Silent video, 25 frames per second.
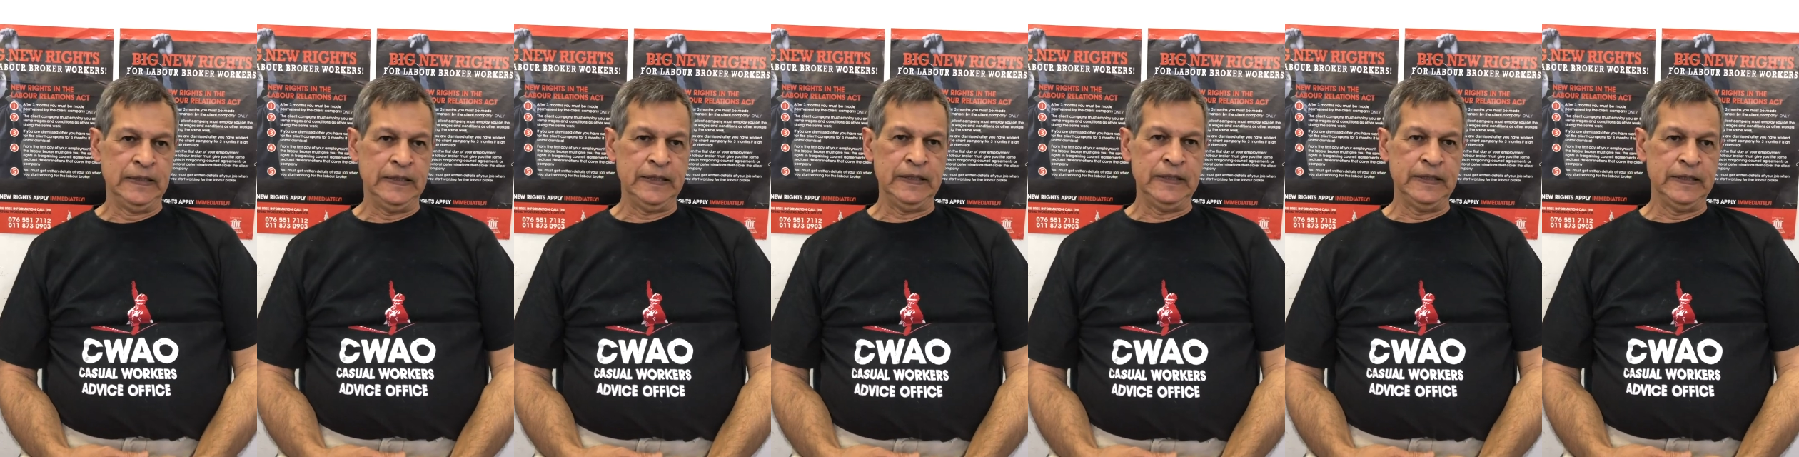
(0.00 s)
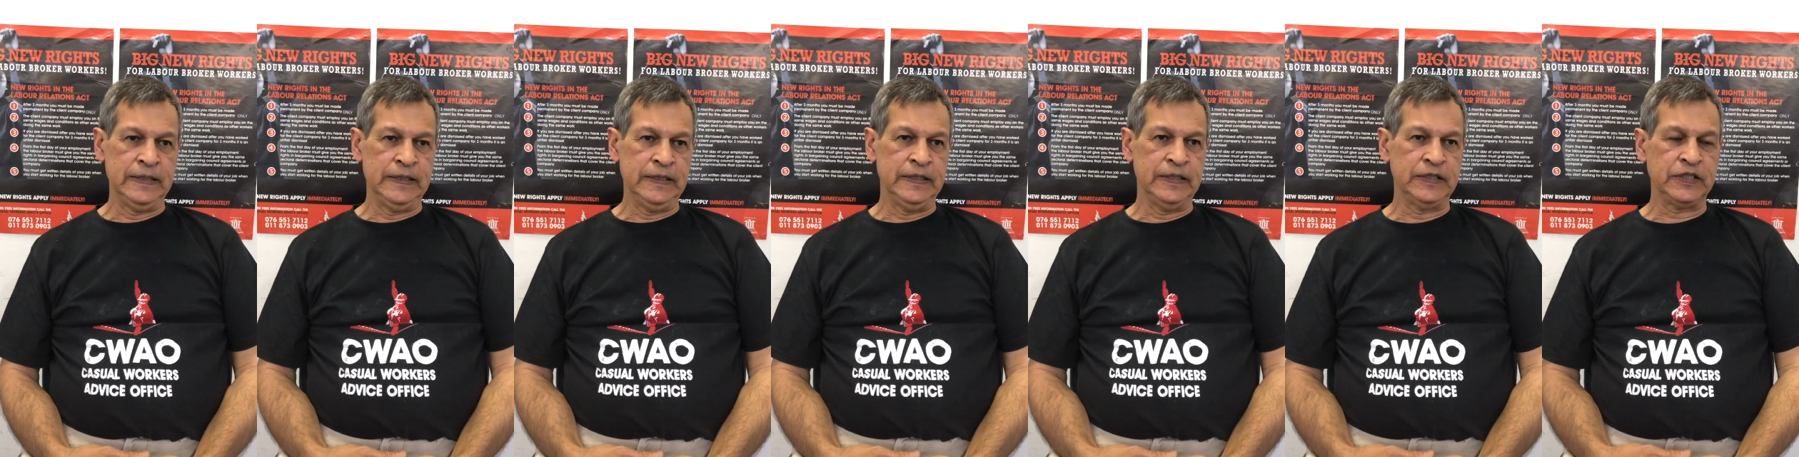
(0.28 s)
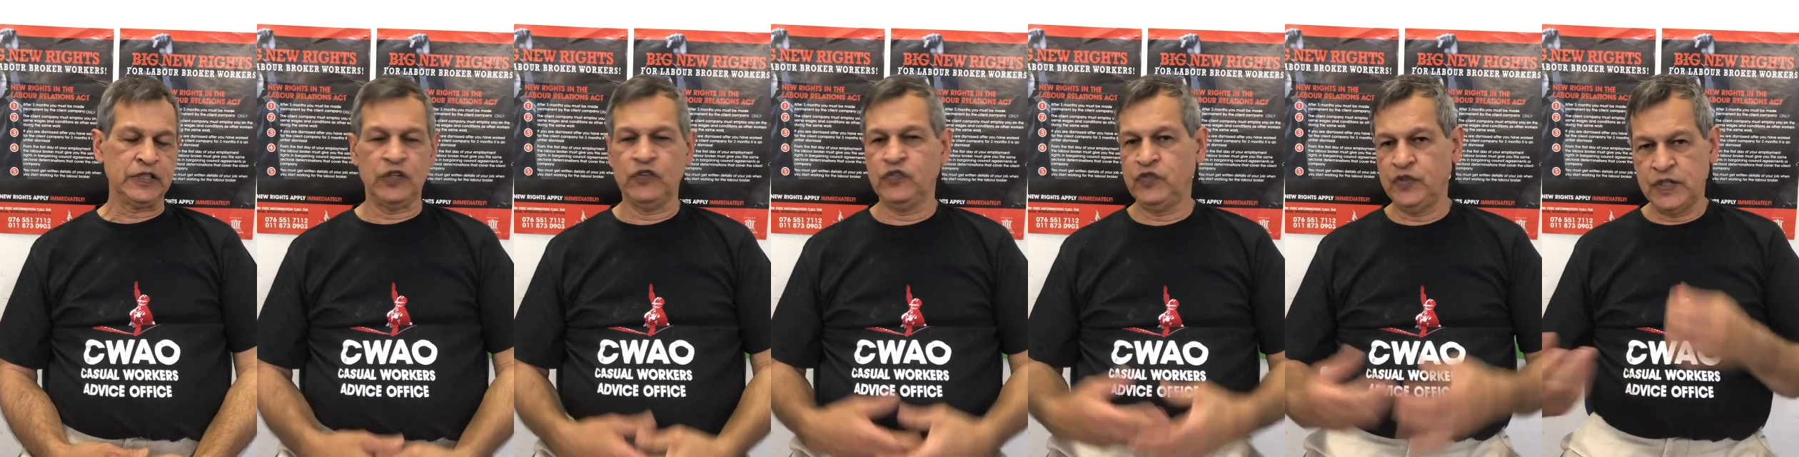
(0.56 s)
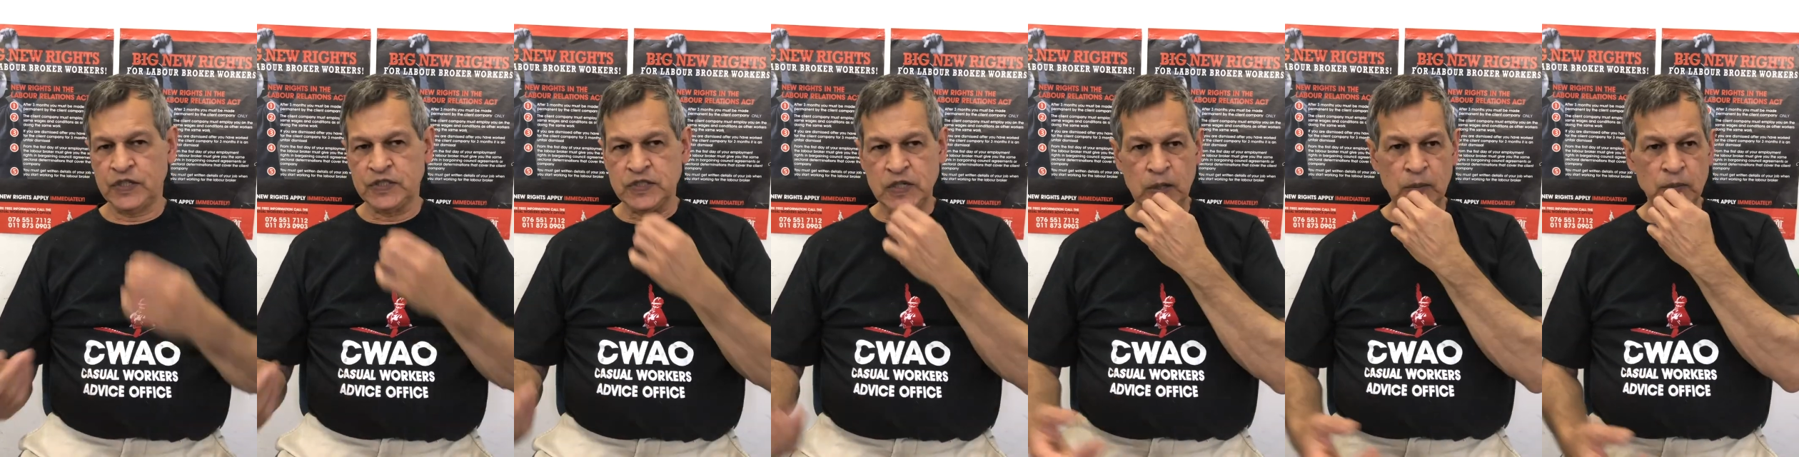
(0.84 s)
So for
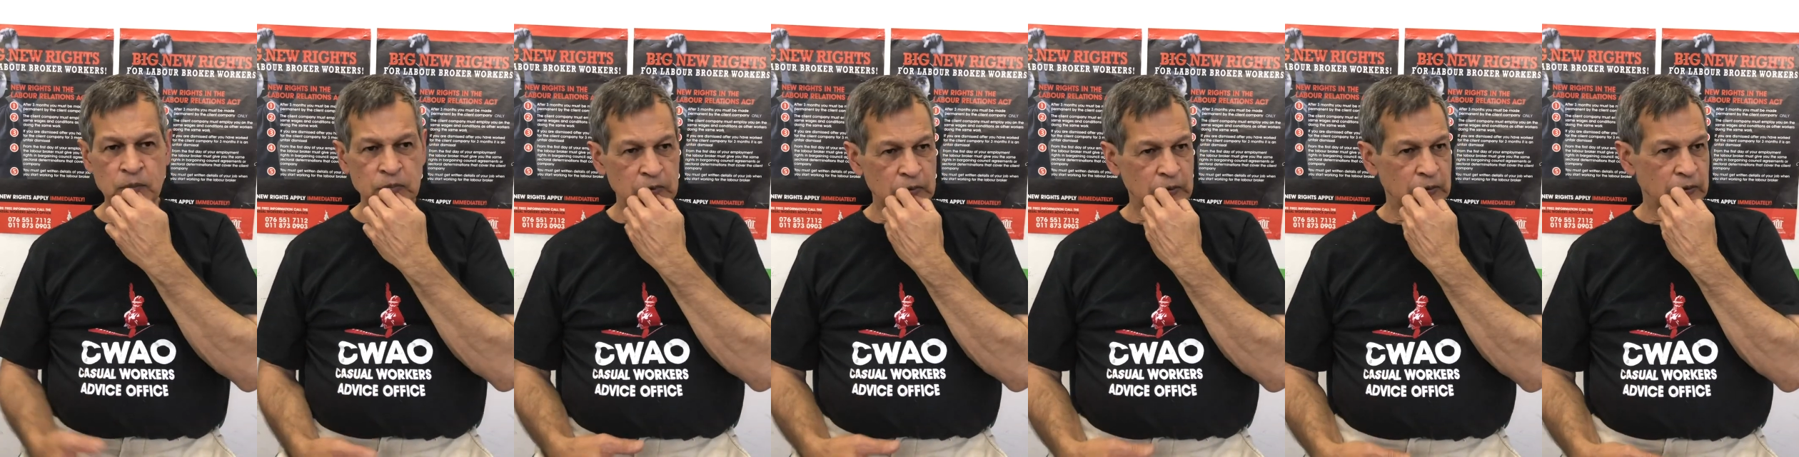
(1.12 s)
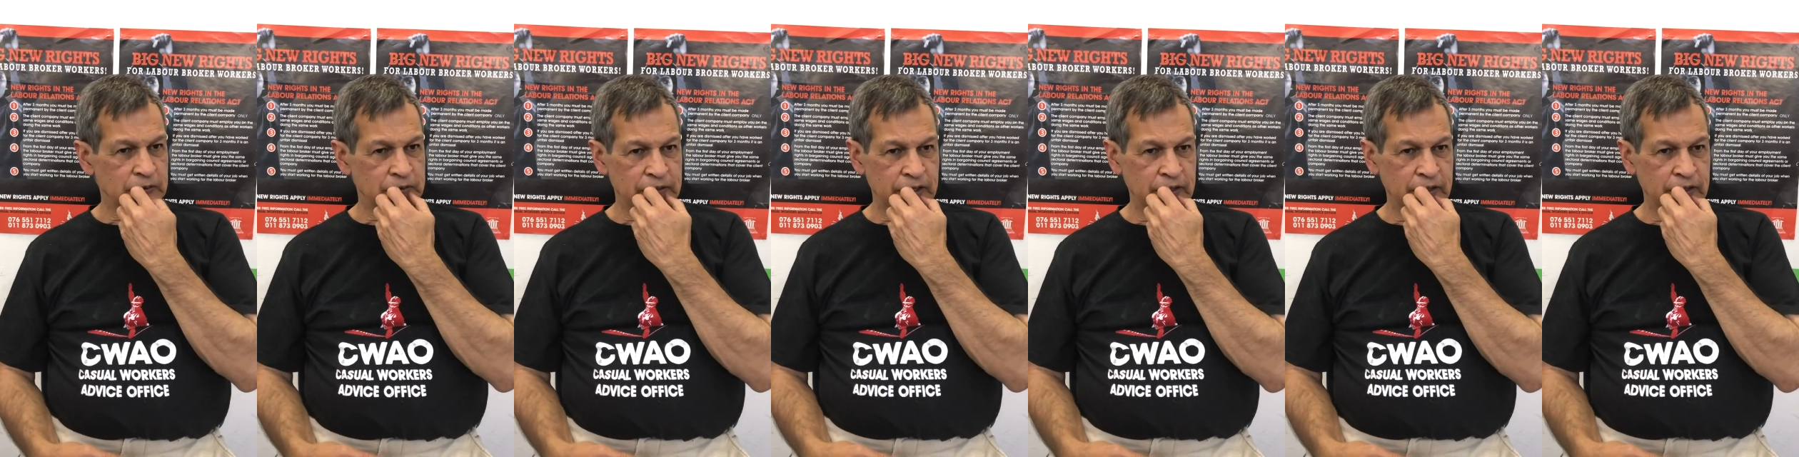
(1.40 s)
example,